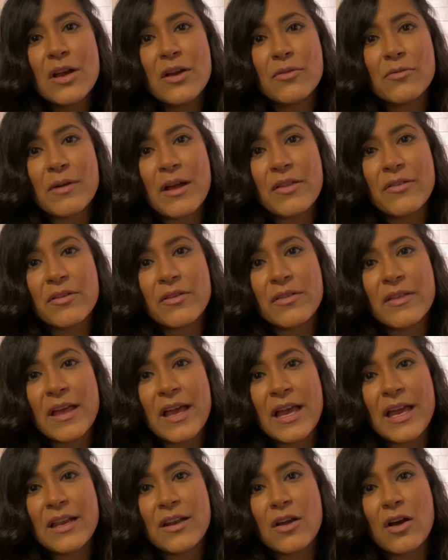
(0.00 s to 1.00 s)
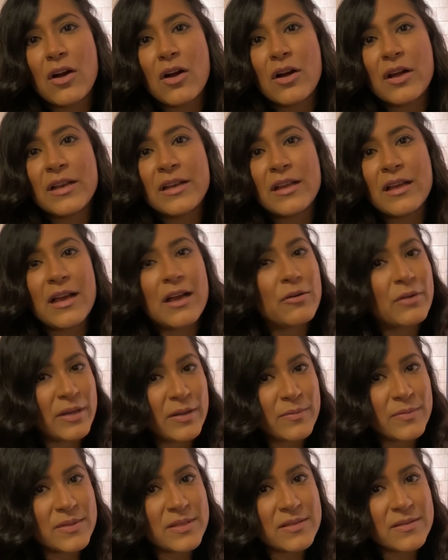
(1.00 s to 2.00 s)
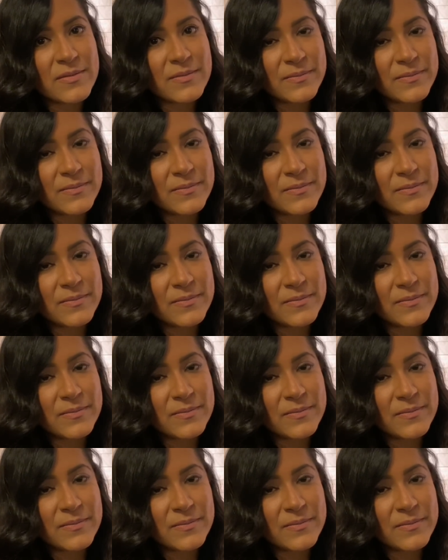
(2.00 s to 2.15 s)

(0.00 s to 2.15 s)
rather than on outcomes.